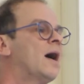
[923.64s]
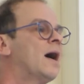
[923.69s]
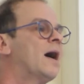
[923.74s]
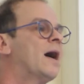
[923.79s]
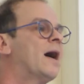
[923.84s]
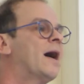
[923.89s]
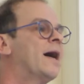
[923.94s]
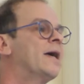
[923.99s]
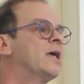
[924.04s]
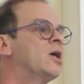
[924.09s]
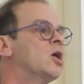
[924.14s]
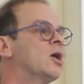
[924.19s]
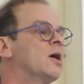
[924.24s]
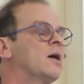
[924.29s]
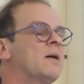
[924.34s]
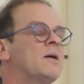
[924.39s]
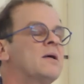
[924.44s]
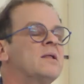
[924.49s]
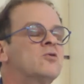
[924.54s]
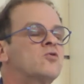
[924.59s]
I
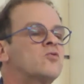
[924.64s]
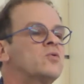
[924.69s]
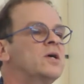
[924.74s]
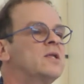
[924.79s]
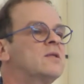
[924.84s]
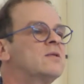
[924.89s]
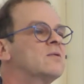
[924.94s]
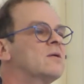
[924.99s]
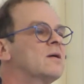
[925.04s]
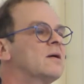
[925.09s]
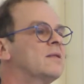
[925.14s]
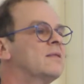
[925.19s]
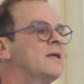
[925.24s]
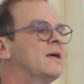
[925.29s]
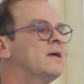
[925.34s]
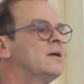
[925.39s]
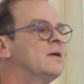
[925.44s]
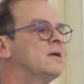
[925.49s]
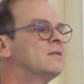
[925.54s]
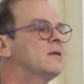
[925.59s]
treat
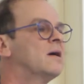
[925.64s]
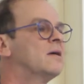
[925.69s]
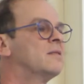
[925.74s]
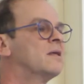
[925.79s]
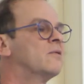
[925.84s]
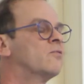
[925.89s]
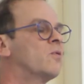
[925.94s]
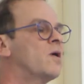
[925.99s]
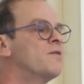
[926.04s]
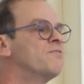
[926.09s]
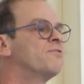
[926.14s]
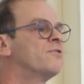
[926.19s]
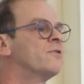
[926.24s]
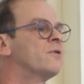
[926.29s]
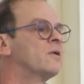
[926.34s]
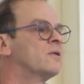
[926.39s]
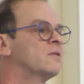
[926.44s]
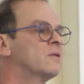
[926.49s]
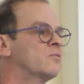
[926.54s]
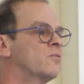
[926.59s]
the
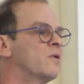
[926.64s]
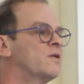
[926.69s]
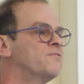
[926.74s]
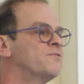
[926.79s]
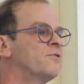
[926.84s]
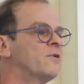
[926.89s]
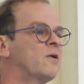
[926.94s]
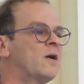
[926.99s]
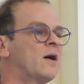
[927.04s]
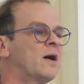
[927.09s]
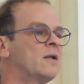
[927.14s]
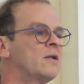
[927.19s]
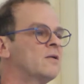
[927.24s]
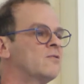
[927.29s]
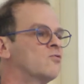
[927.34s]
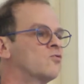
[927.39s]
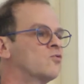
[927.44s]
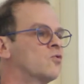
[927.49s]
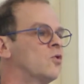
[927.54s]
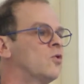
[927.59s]
referral
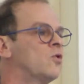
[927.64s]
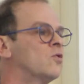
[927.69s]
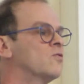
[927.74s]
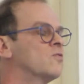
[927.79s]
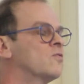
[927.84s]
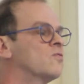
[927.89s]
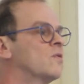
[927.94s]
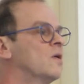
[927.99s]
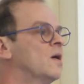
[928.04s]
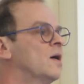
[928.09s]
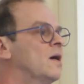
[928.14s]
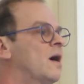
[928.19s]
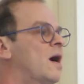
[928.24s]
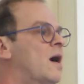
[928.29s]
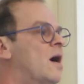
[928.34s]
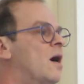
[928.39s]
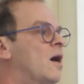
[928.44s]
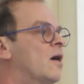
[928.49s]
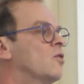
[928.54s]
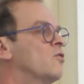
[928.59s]
source
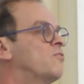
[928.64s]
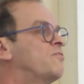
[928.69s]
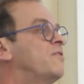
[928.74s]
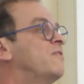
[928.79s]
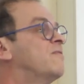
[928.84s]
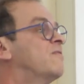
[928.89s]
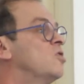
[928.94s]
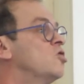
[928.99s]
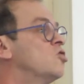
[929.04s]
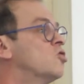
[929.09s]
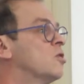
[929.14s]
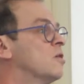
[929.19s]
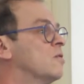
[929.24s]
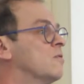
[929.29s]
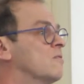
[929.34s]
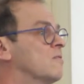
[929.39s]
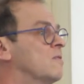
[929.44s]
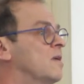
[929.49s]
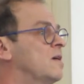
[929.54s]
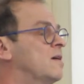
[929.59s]
are
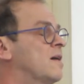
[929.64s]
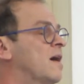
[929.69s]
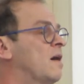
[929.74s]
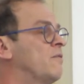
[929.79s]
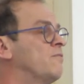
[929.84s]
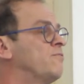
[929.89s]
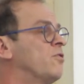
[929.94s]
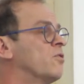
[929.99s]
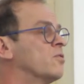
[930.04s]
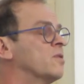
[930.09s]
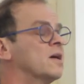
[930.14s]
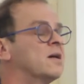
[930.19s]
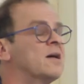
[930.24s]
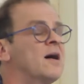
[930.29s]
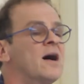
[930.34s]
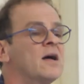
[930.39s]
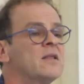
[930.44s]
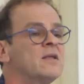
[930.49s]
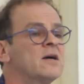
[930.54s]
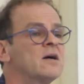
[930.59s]
physicians. They come for the
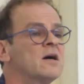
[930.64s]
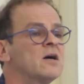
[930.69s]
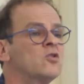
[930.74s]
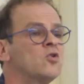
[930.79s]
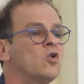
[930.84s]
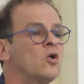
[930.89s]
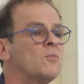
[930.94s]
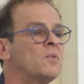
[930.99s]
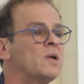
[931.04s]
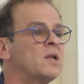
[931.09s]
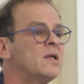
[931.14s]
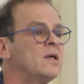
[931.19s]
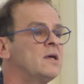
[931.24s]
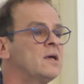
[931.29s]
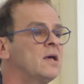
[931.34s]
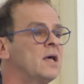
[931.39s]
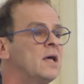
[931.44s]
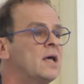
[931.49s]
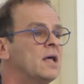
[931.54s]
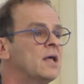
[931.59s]
cardiac
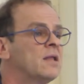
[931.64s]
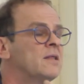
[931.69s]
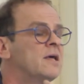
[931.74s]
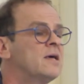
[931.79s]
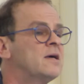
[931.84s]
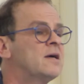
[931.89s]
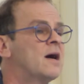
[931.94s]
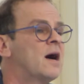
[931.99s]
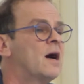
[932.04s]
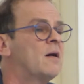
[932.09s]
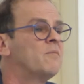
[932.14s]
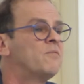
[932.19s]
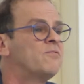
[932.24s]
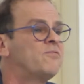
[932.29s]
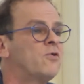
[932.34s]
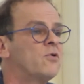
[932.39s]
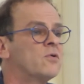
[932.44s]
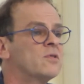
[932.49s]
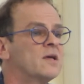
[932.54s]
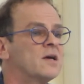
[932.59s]
anomaly, they come
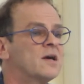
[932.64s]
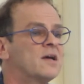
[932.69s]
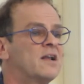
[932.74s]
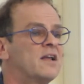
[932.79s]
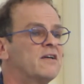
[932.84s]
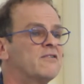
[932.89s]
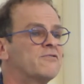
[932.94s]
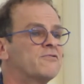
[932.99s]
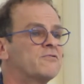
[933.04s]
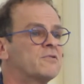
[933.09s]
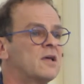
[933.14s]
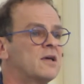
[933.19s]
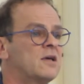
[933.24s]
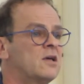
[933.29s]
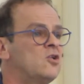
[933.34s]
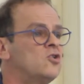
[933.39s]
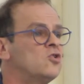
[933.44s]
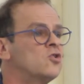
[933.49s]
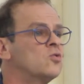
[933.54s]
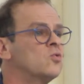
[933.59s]
for the cleft
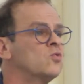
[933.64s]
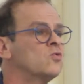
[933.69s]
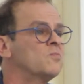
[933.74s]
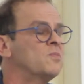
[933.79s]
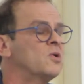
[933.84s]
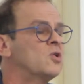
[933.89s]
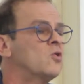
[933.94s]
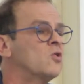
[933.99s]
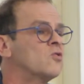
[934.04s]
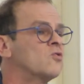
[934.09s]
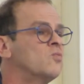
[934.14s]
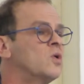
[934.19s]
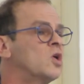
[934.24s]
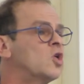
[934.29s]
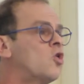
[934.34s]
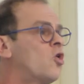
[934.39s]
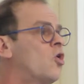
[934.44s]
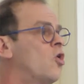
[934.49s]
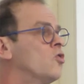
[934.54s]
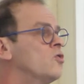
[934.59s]
issues, because we
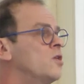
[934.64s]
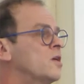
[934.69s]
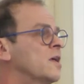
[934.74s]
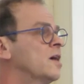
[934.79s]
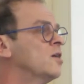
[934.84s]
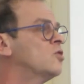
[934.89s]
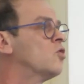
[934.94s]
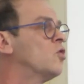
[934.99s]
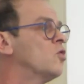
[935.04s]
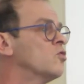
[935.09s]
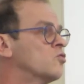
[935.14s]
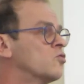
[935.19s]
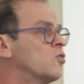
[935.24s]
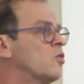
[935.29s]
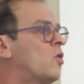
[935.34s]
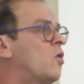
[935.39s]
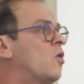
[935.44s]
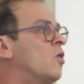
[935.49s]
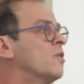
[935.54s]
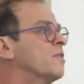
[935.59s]
coordinate also
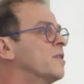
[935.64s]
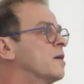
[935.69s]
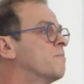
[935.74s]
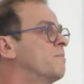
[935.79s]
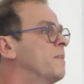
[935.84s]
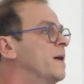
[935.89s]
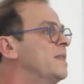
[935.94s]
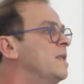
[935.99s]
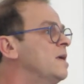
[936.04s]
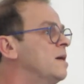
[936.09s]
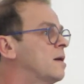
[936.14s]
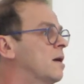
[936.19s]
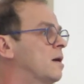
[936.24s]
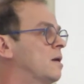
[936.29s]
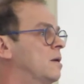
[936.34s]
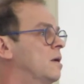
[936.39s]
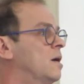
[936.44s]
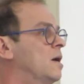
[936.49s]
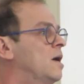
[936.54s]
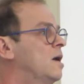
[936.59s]
all the
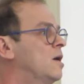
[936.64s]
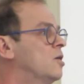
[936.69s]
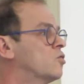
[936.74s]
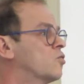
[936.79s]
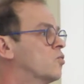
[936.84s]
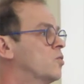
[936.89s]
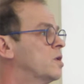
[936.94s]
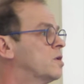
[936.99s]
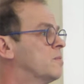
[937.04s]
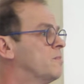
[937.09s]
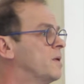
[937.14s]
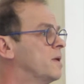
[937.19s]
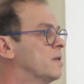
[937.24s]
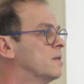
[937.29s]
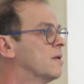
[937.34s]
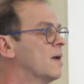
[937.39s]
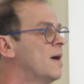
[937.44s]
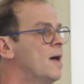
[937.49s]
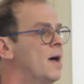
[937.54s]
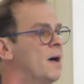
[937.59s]
medical treatment.
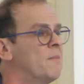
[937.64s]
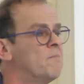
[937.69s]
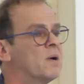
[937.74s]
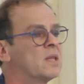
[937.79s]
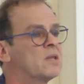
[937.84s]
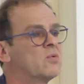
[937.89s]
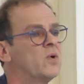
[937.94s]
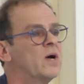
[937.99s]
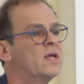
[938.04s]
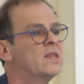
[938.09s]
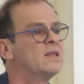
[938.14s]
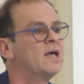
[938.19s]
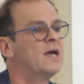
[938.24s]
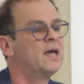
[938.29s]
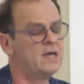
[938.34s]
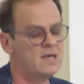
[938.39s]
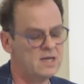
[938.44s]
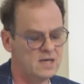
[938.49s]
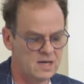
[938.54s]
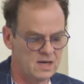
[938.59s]
But when
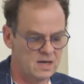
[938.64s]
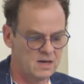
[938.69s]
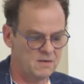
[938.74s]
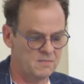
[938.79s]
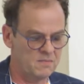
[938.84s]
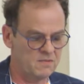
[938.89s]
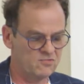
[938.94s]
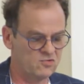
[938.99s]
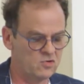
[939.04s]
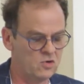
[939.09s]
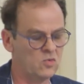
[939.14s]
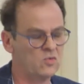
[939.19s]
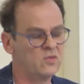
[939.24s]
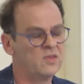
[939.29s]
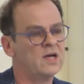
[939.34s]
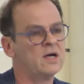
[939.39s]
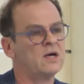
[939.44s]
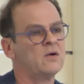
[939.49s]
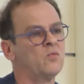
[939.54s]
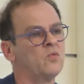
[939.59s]

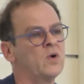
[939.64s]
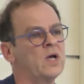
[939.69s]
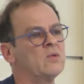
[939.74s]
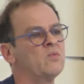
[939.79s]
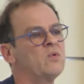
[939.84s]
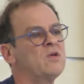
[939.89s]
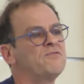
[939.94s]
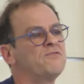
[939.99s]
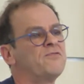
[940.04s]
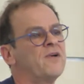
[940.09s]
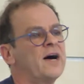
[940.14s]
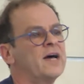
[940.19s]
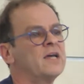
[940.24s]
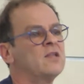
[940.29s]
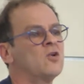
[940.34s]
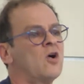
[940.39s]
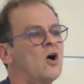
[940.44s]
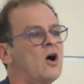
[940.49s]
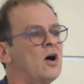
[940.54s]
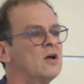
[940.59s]
when we
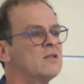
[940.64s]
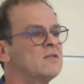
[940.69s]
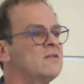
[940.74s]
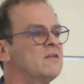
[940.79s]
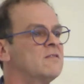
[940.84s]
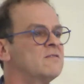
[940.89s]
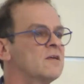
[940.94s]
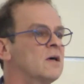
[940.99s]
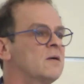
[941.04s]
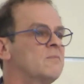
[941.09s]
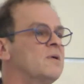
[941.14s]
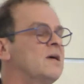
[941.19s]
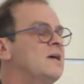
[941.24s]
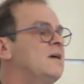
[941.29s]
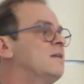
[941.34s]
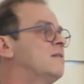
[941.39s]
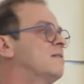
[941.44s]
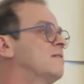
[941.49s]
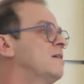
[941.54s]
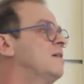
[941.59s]
find autism,
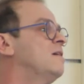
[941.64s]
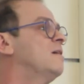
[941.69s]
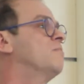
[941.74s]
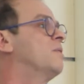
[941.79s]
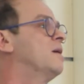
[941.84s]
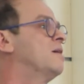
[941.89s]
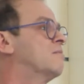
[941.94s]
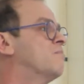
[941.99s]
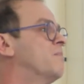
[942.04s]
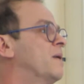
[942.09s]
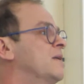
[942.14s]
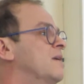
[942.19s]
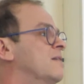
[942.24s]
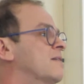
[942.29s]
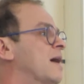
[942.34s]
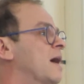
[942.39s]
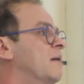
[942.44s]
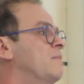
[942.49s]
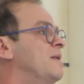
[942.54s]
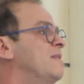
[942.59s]
it's many
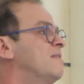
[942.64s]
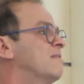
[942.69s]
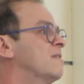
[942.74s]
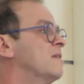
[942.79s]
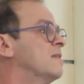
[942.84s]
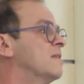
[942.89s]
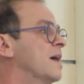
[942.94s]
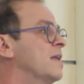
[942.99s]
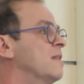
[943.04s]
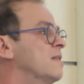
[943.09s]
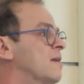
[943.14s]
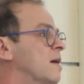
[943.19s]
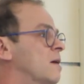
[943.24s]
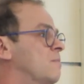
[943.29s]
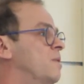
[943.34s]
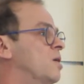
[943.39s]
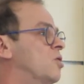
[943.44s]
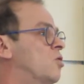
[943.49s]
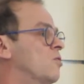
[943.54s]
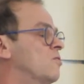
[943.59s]
times incidental,
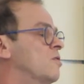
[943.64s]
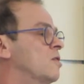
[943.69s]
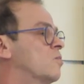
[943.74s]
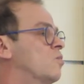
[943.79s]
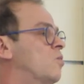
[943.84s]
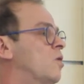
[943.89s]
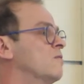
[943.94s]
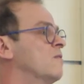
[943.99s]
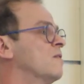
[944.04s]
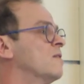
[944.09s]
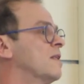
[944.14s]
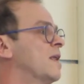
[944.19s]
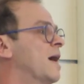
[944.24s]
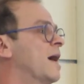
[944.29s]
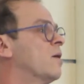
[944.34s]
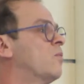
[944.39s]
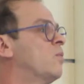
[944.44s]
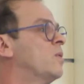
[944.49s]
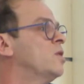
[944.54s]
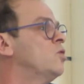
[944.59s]
because it wasn't
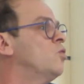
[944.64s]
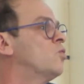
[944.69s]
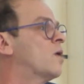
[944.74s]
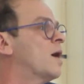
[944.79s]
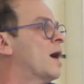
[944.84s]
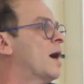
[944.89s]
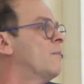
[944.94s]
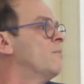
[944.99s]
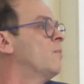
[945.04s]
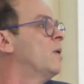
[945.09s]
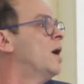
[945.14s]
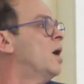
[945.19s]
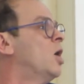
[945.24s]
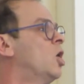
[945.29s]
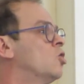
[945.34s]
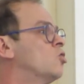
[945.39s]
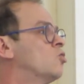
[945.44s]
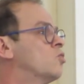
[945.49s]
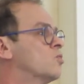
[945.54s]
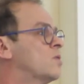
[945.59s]
like when you come
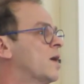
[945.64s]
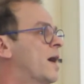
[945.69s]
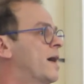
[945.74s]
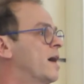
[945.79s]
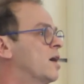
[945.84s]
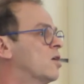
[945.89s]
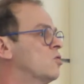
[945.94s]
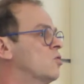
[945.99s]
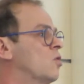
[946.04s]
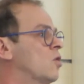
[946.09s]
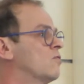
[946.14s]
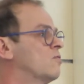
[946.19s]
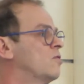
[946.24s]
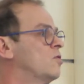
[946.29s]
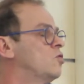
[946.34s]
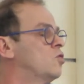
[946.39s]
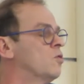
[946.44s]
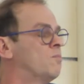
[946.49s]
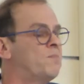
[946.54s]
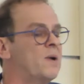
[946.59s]
to diagnose
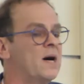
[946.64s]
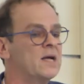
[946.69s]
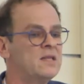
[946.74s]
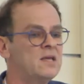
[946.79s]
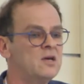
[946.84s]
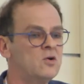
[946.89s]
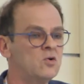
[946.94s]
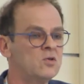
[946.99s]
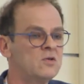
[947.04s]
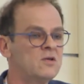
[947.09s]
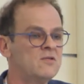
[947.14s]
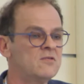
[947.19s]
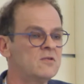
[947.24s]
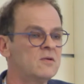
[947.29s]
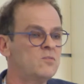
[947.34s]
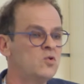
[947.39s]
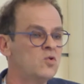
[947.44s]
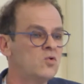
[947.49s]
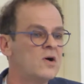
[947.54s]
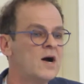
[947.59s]
idiopathic
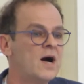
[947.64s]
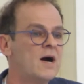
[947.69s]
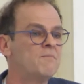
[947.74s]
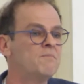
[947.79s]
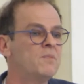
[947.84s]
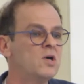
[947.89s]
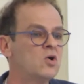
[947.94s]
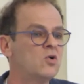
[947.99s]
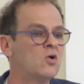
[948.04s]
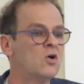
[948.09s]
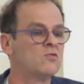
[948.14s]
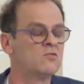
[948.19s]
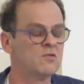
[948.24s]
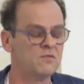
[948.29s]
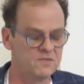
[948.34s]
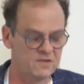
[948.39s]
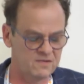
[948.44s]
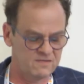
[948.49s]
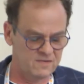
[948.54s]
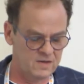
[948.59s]
autism, you come because
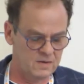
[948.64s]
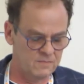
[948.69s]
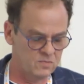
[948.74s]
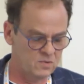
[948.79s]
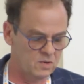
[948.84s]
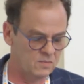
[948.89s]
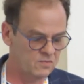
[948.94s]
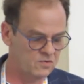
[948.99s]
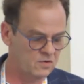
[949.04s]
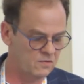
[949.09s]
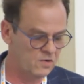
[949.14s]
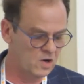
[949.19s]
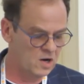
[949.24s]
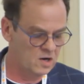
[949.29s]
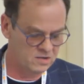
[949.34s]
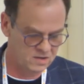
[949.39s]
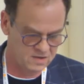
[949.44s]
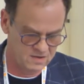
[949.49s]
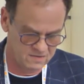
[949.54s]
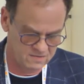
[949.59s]
of the symptoms of
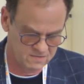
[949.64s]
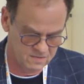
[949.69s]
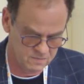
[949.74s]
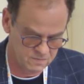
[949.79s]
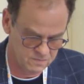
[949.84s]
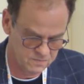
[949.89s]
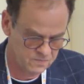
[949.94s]
autism.